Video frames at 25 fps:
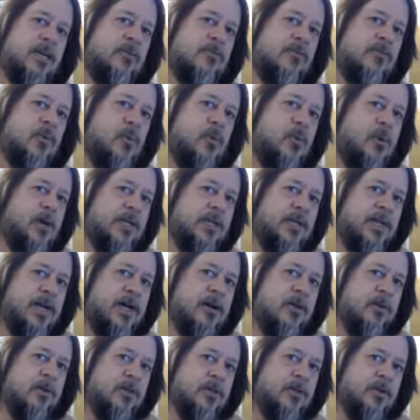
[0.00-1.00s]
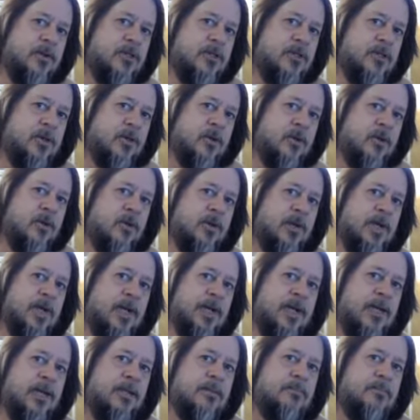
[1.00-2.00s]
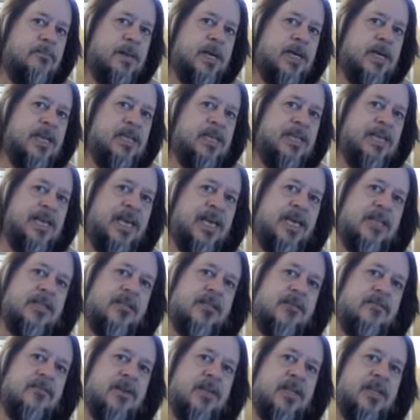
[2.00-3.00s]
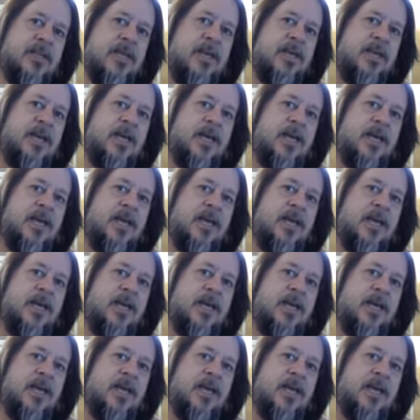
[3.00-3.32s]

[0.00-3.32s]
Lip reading: of a one-hour show, and by the end of it